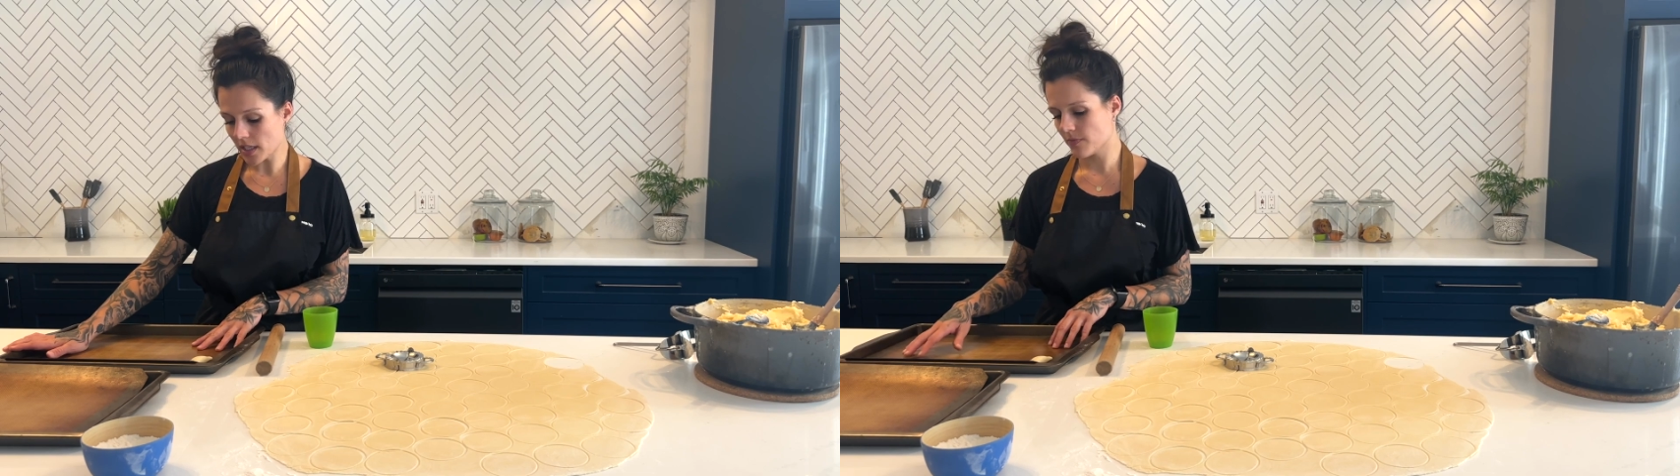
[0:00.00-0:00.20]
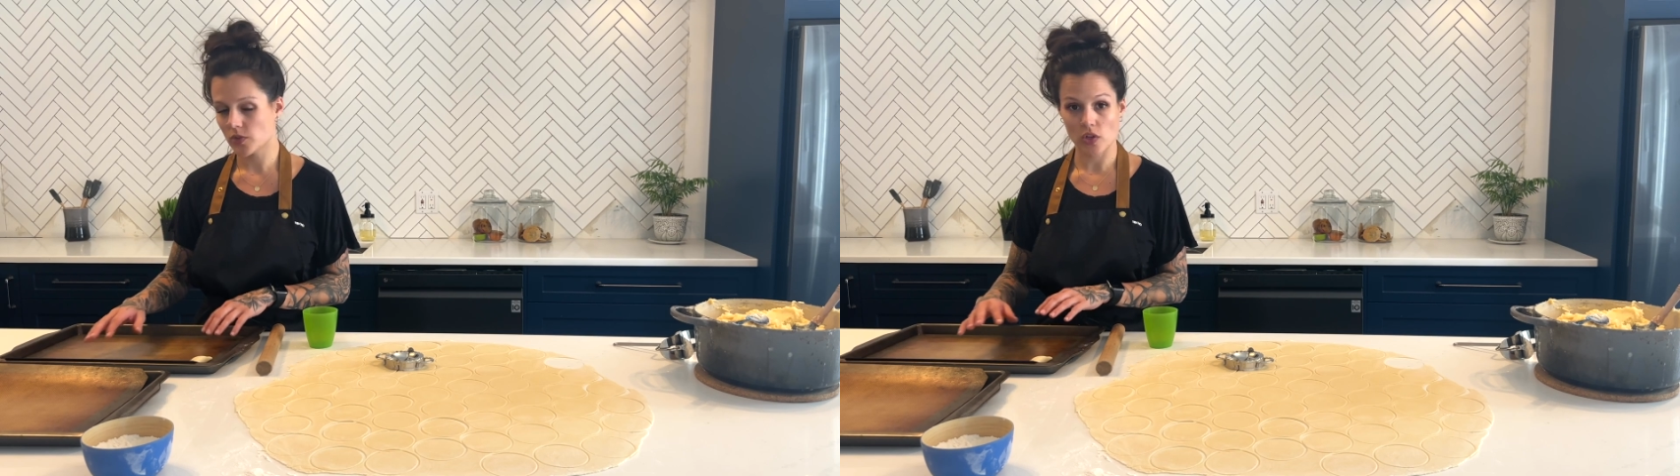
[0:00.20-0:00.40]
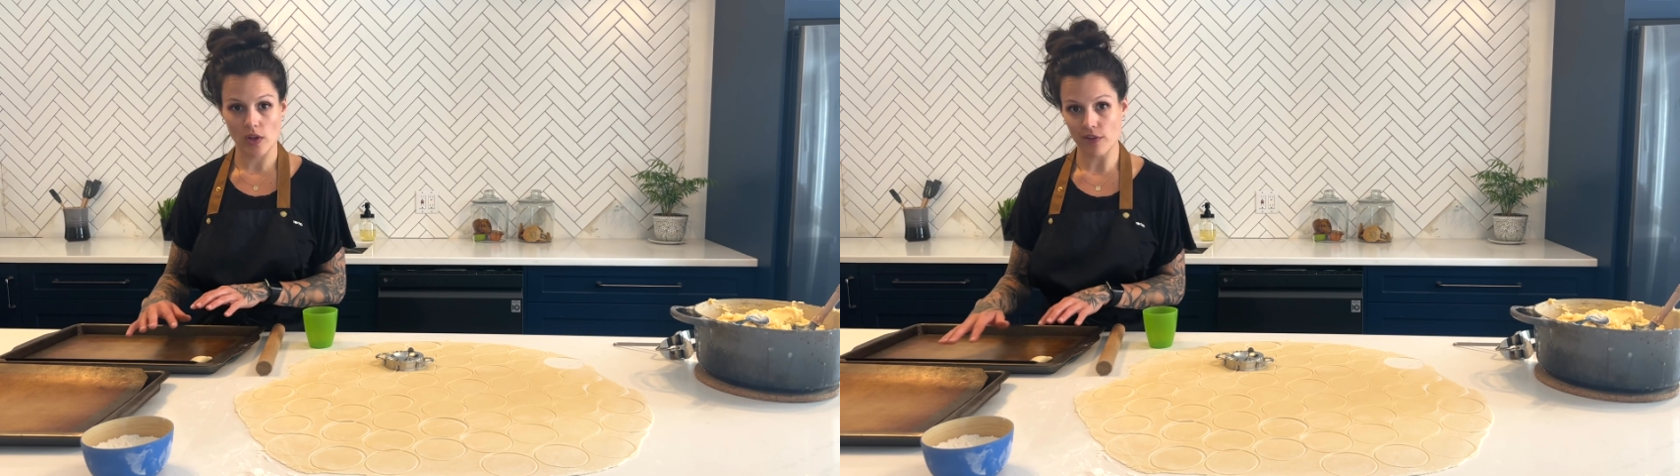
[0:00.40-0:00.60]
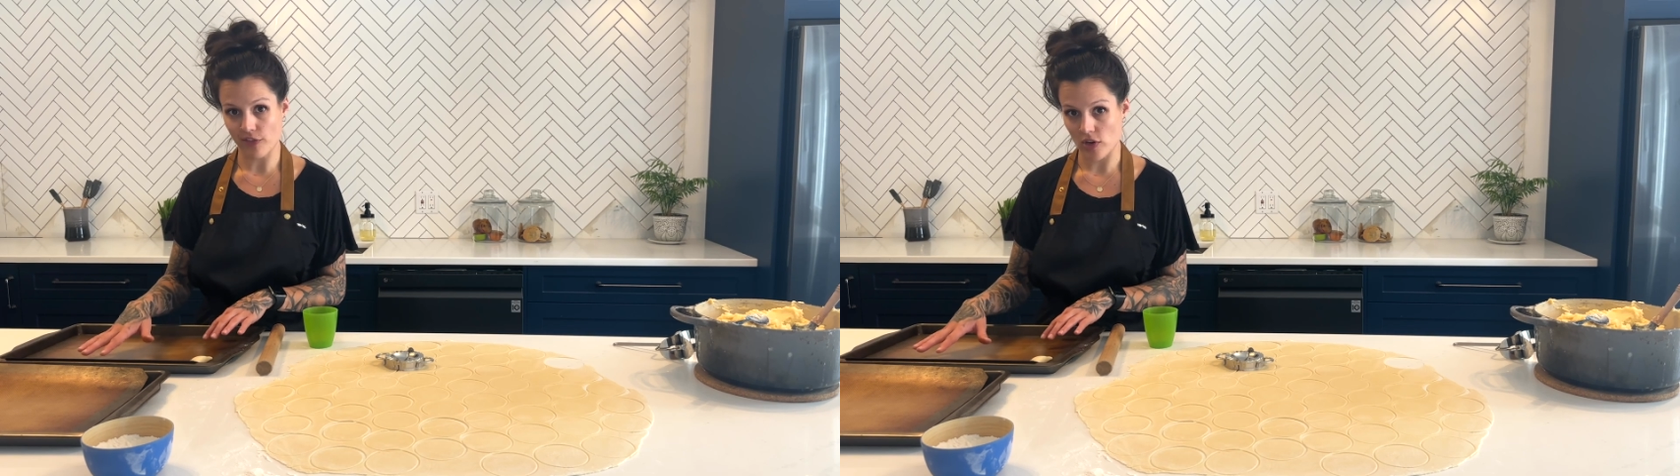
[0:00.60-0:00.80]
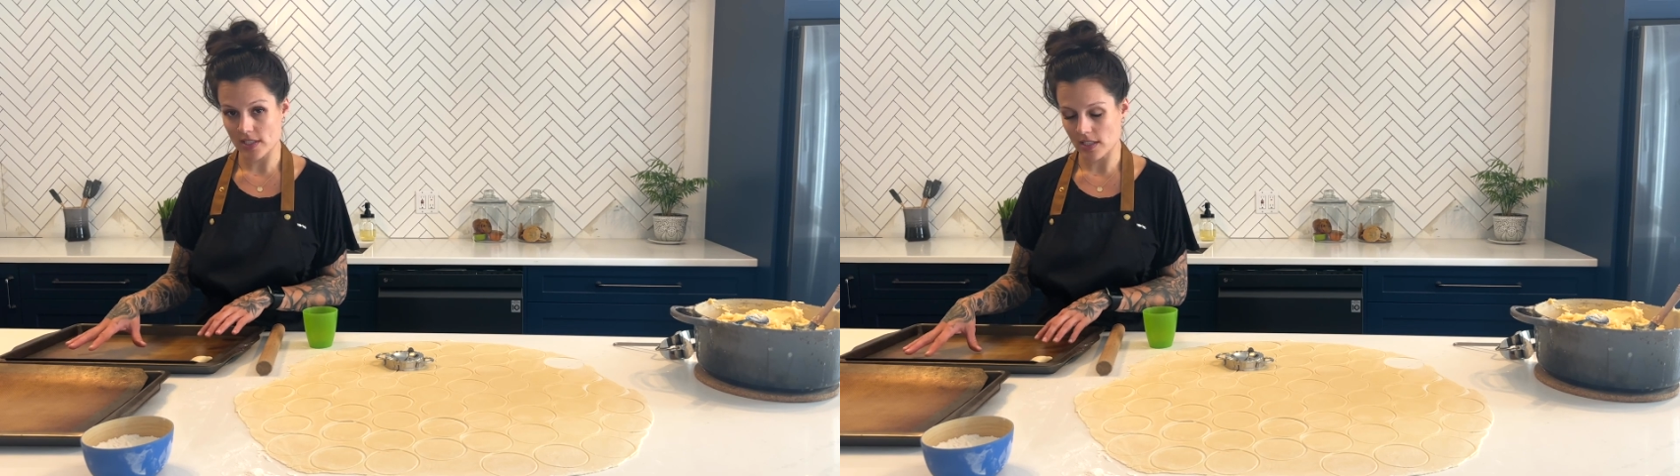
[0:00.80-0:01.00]
so they all
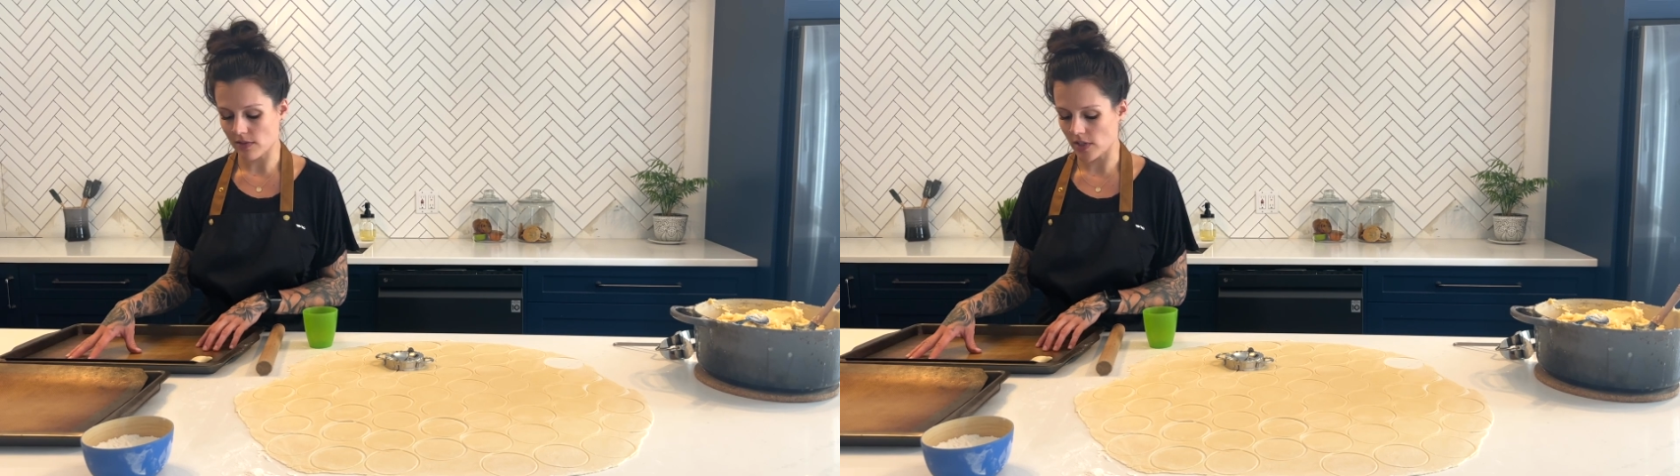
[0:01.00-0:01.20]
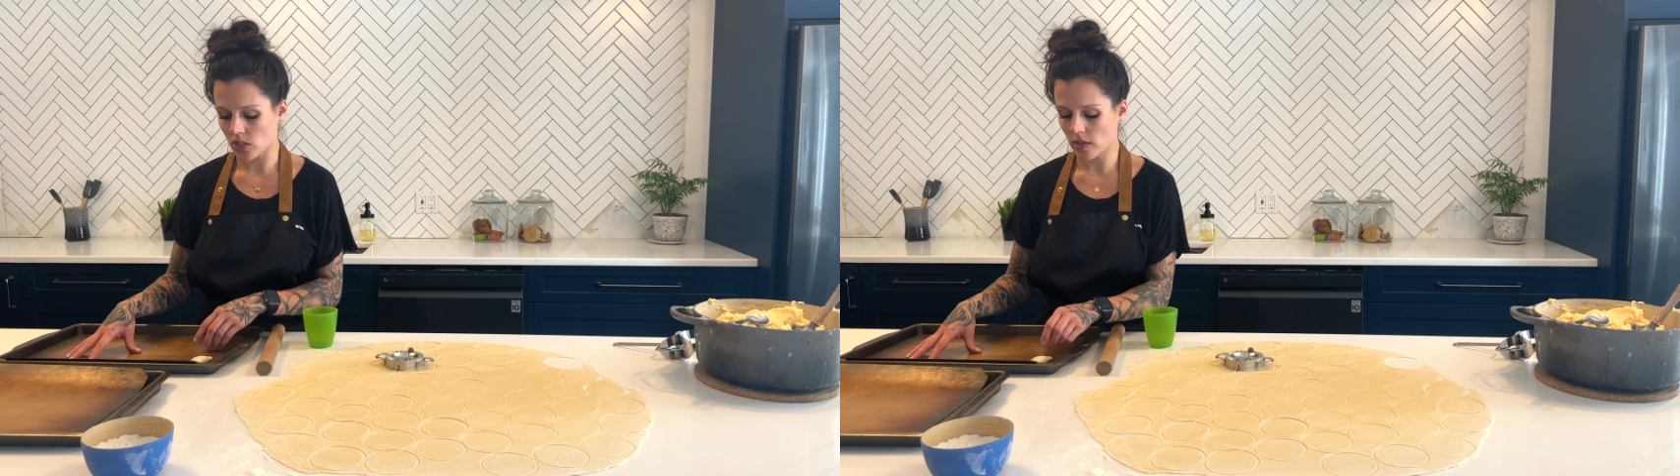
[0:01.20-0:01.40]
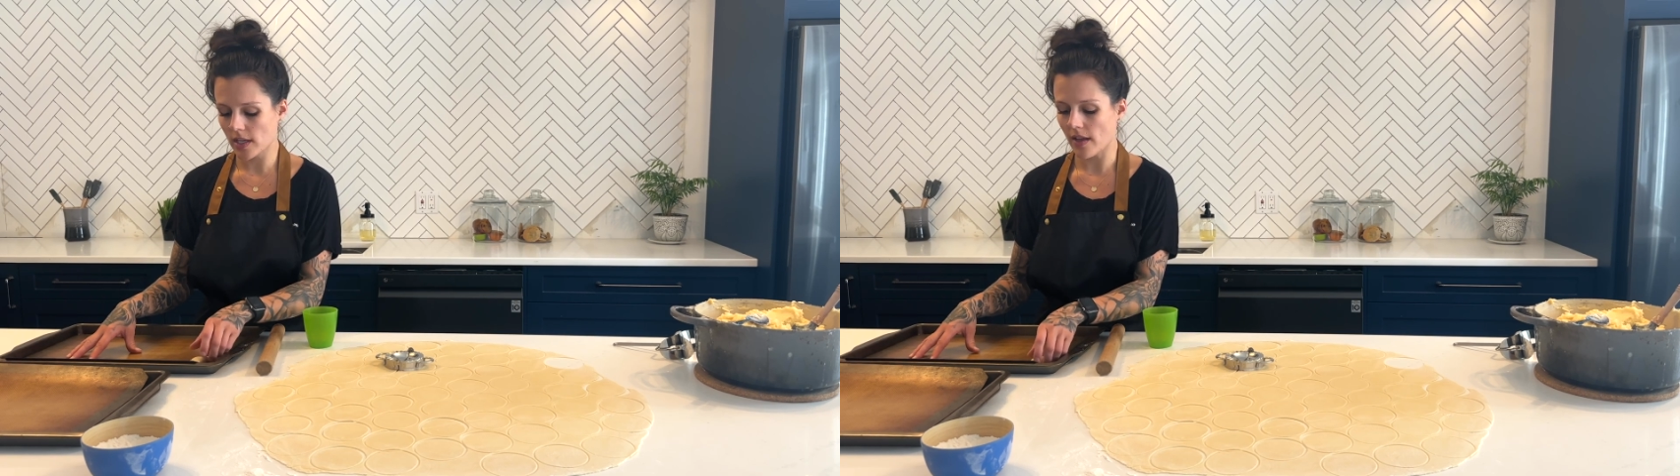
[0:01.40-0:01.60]
freeze individually,